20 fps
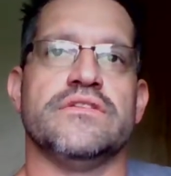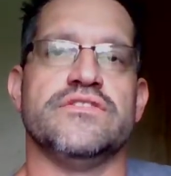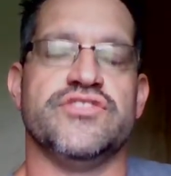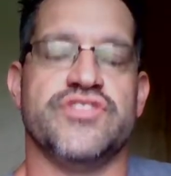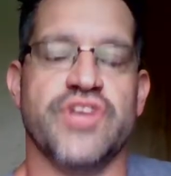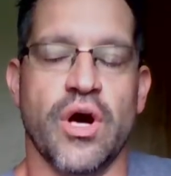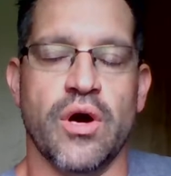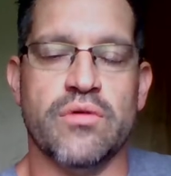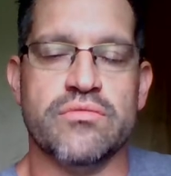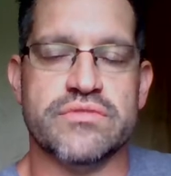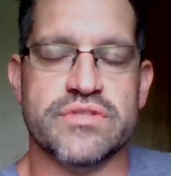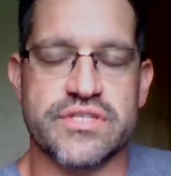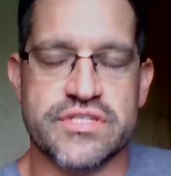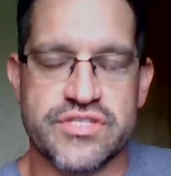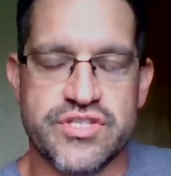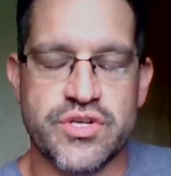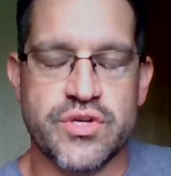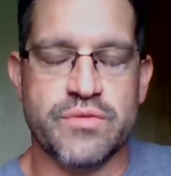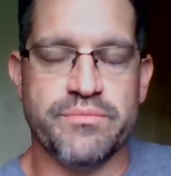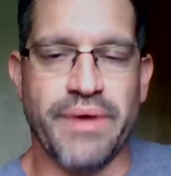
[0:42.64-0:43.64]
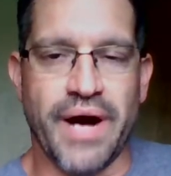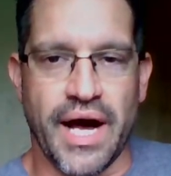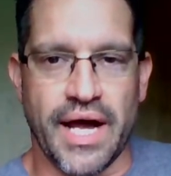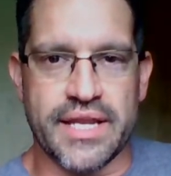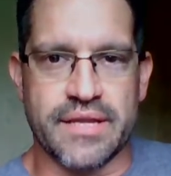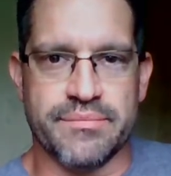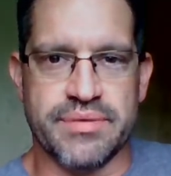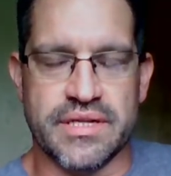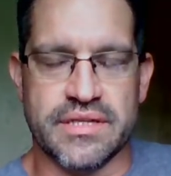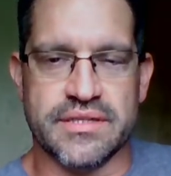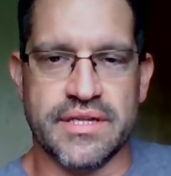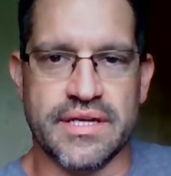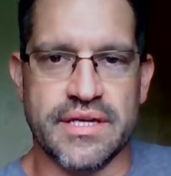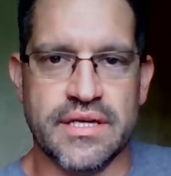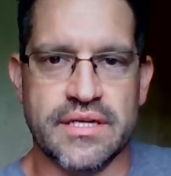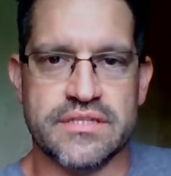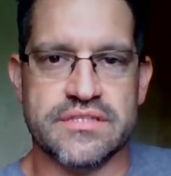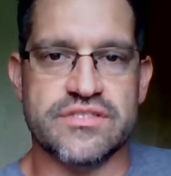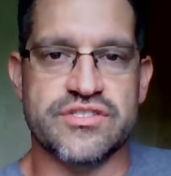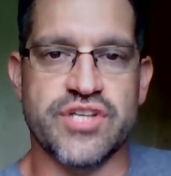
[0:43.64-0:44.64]
Don't do
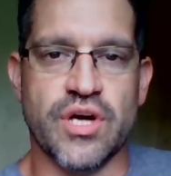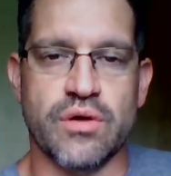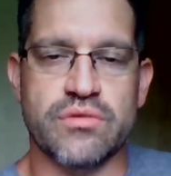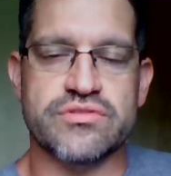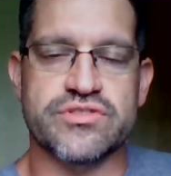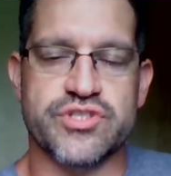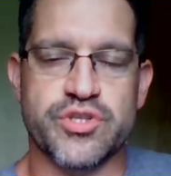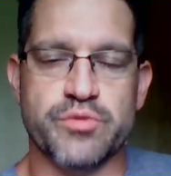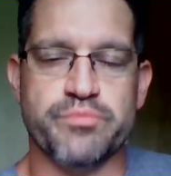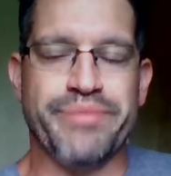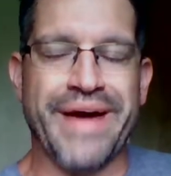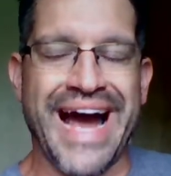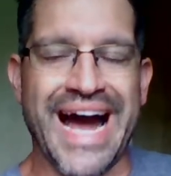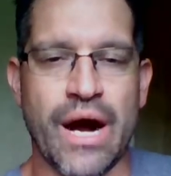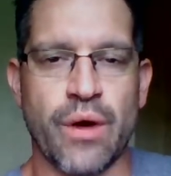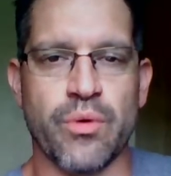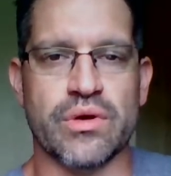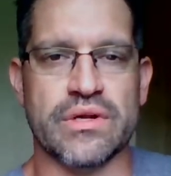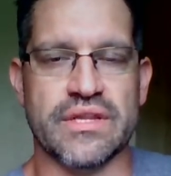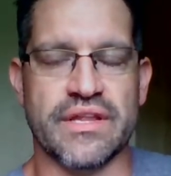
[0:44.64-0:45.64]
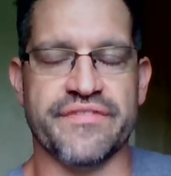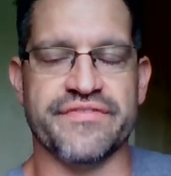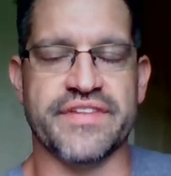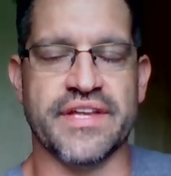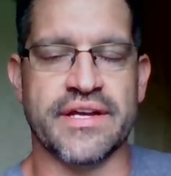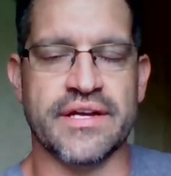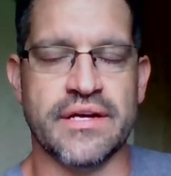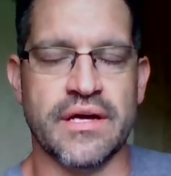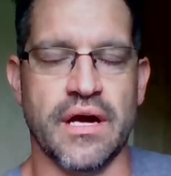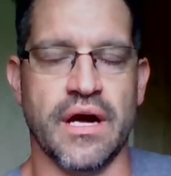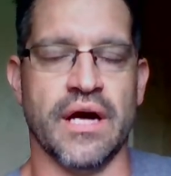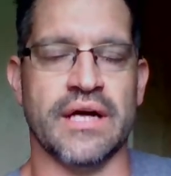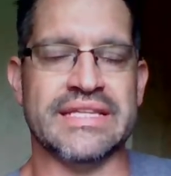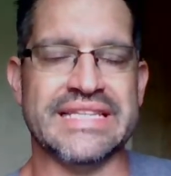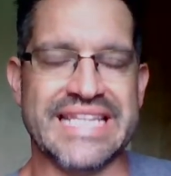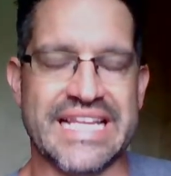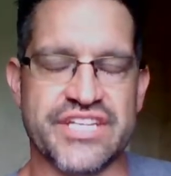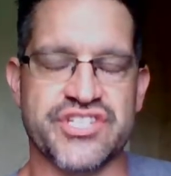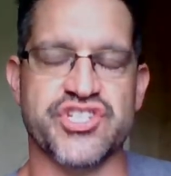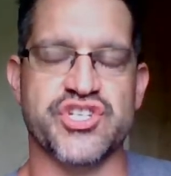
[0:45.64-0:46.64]
bodybuilding, don't do powerlifting
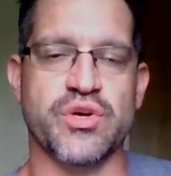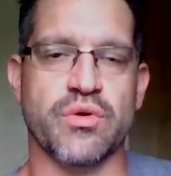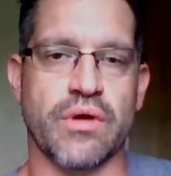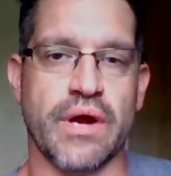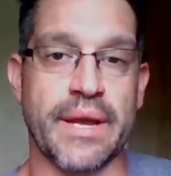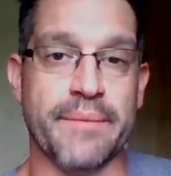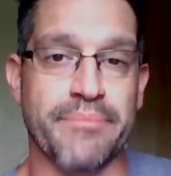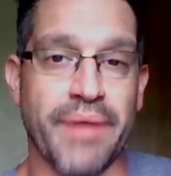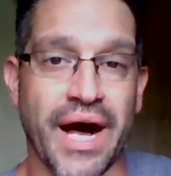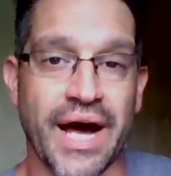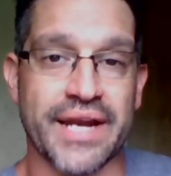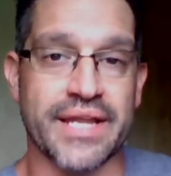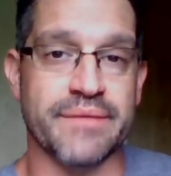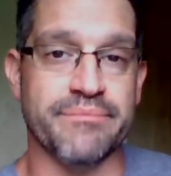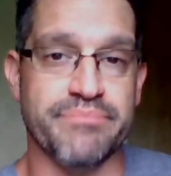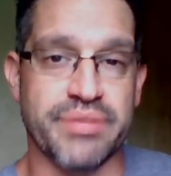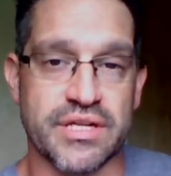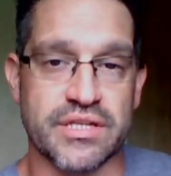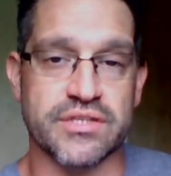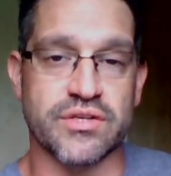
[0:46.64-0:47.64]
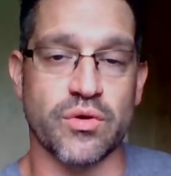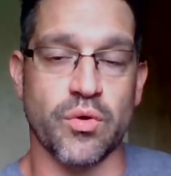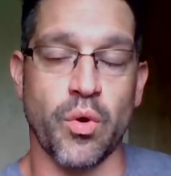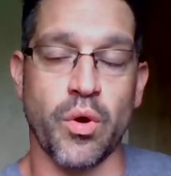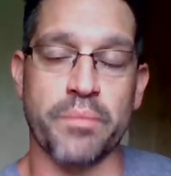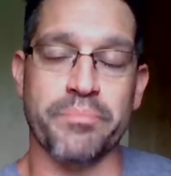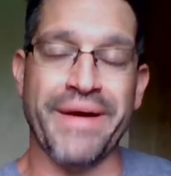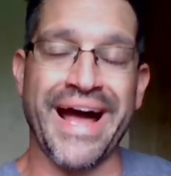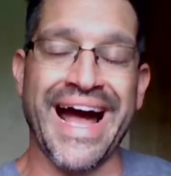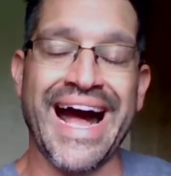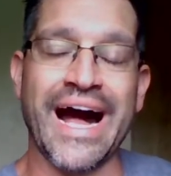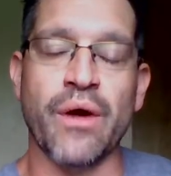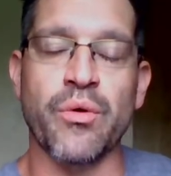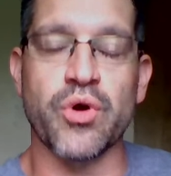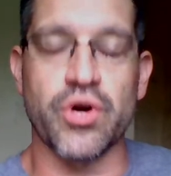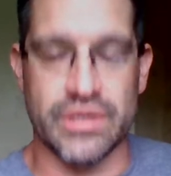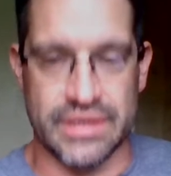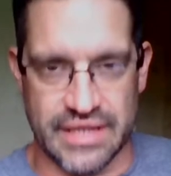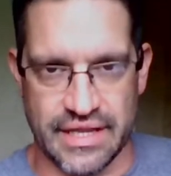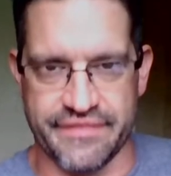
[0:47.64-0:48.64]
unless you are a bodybuilder or
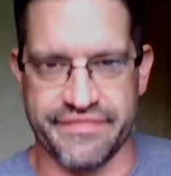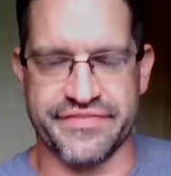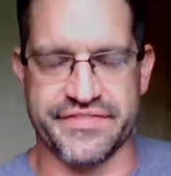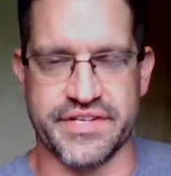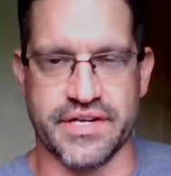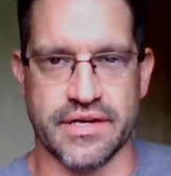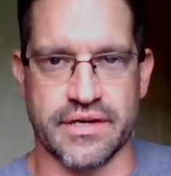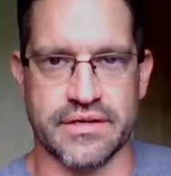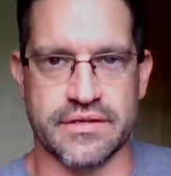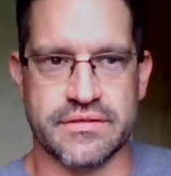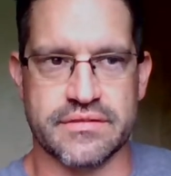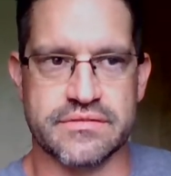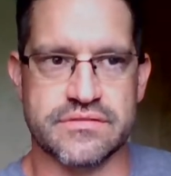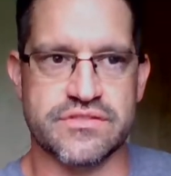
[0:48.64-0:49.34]
powerlifter.